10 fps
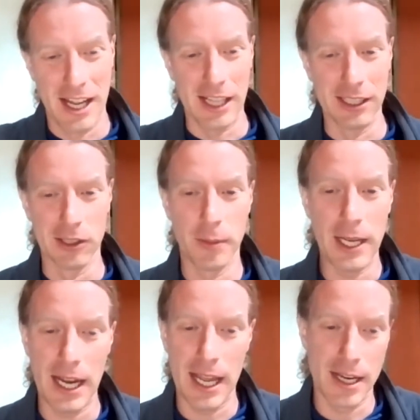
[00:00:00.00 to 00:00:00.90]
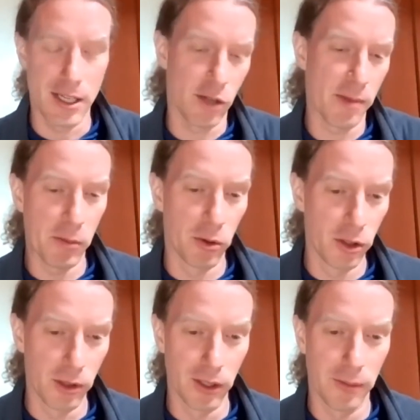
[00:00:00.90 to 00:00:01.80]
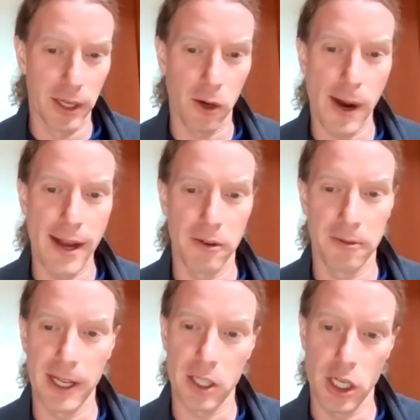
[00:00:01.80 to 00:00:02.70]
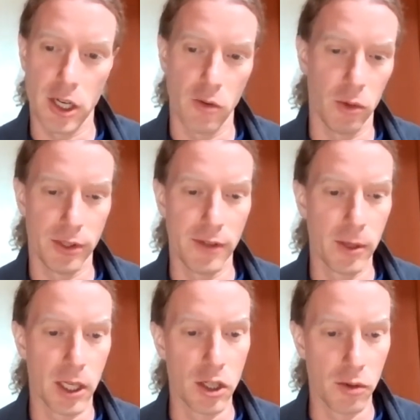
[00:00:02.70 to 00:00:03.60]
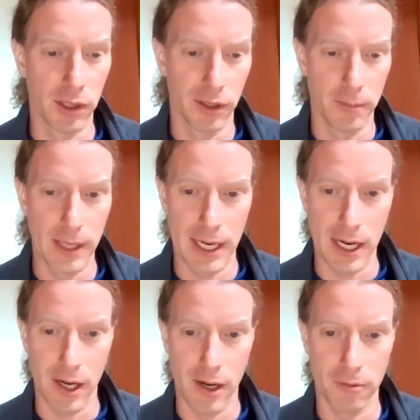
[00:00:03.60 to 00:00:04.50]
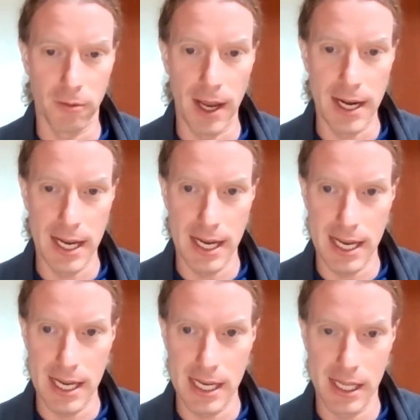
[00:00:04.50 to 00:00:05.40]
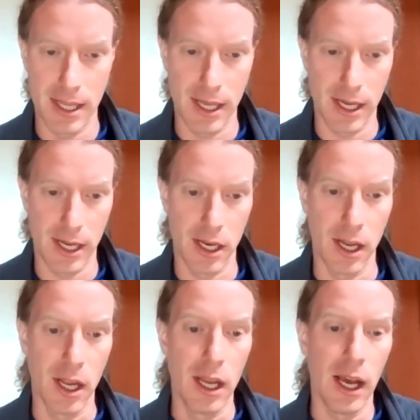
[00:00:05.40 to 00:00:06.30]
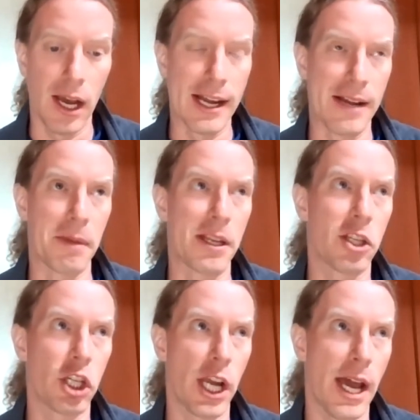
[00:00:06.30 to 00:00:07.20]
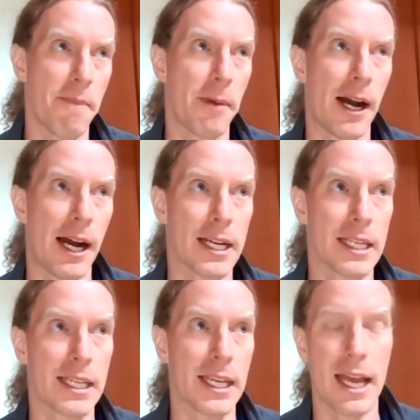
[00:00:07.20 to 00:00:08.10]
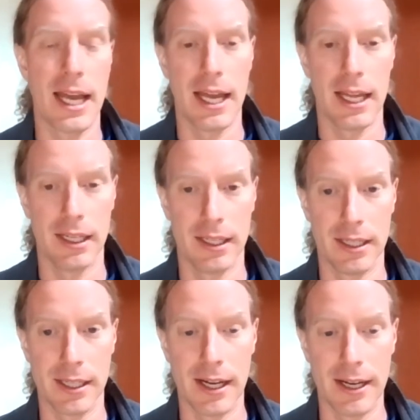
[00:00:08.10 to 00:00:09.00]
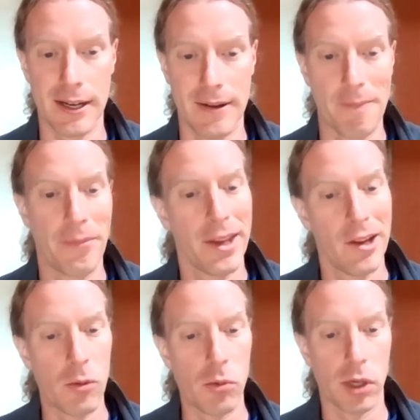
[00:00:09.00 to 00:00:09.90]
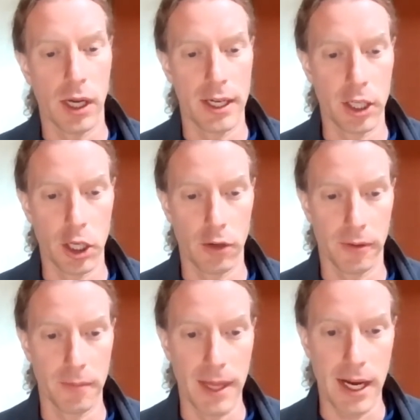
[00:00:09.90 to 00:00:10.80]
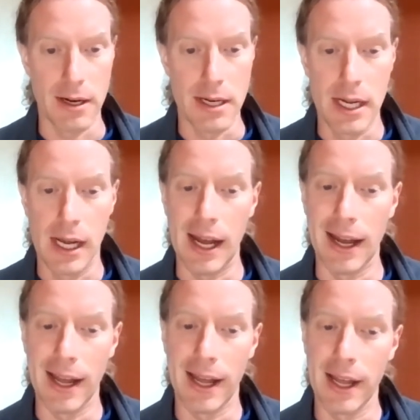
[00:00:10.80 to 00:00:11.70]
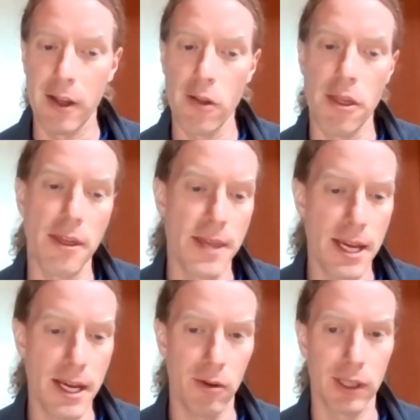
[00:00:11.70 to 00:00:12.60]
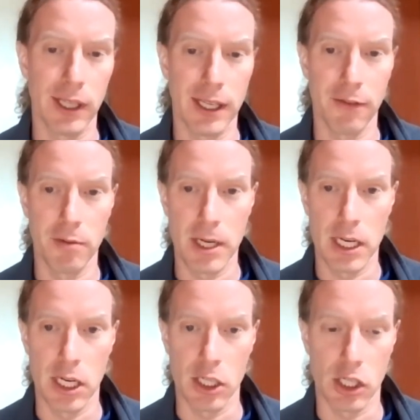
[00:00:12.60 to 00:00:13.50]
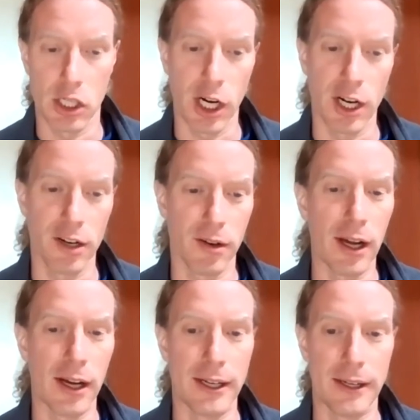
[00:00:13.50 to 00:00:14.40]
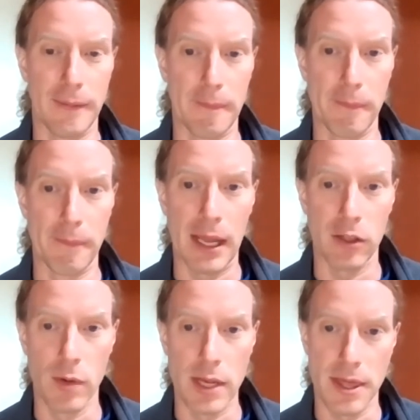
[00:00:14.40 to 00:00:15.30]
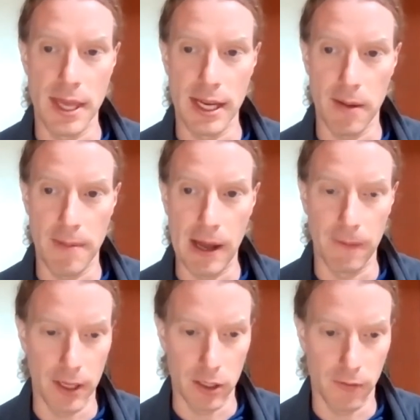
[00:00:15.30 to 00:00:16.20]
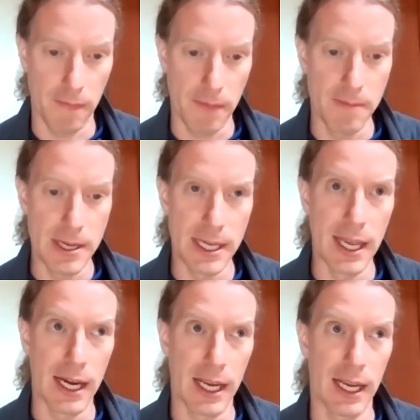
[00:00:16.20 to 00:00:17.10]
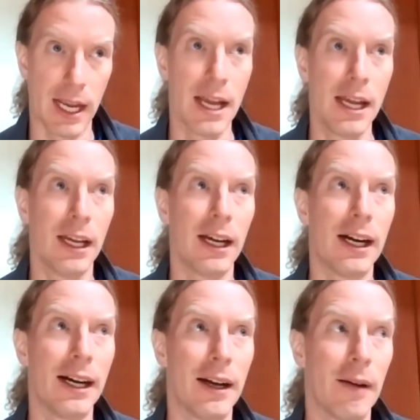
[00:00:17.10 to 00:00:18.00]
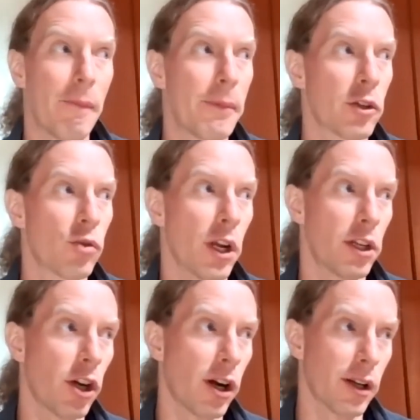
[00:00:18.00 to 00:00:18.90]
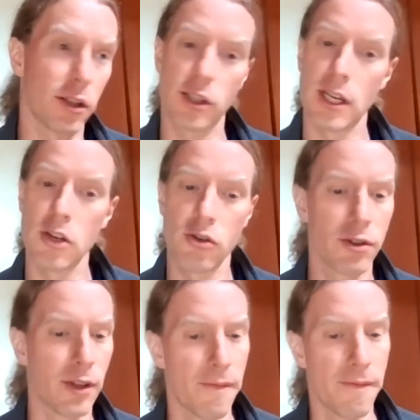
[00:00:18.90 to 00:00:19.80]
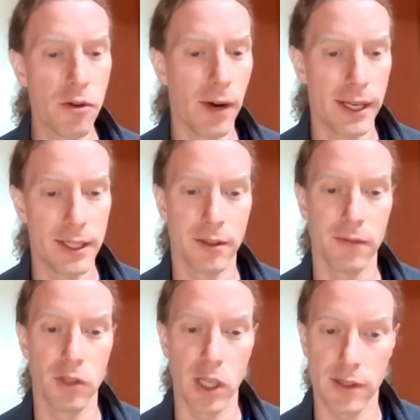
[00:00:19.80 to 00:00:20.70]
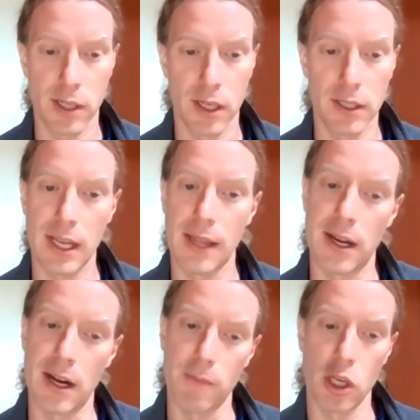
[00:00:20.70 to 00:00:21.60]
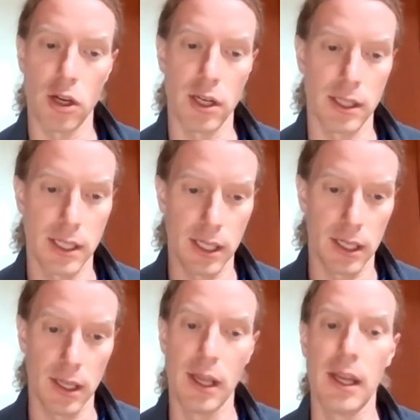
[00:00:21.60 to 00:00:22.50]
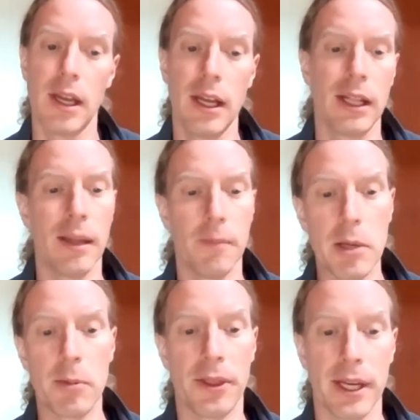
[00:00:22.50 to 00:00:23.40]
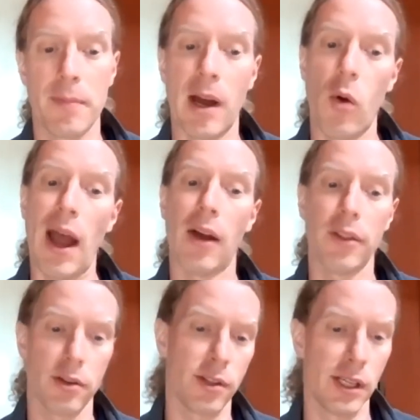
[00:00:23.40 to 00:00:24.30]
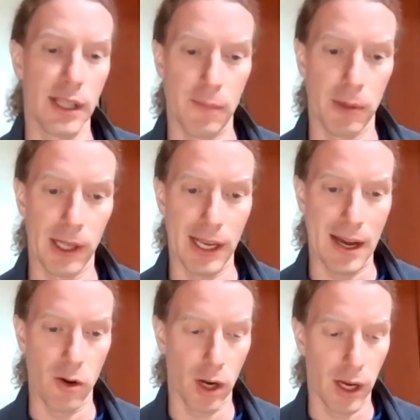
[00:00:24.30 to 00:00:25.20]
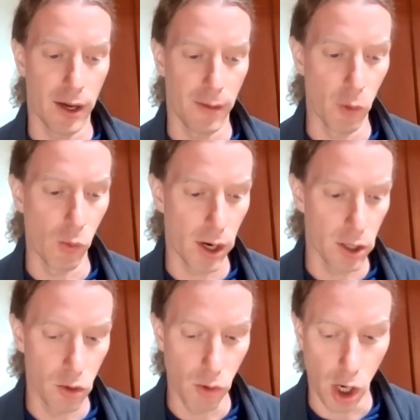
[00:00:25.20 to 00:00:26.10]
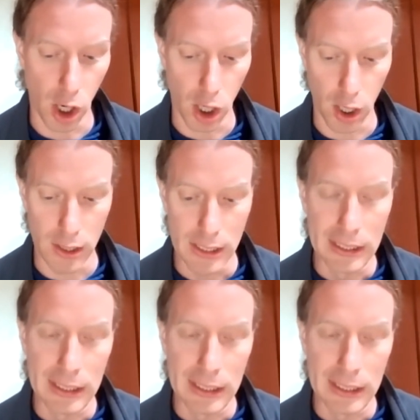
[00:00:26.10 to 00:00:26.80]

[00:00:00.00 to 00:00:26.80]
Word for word: a little bit. And so maybe we'll do a little bit of quiet reflection. We'll see if we can do a little bit of writing in the um, chat box and um, we'll kind of go from there. Uh, the thing I would like everybody to start um, as we think about this from the beginning, because um, we're going to talk, just introduce a few ideas of justice, and then I'm curious to let people think about how they're seeing that play out um, where you are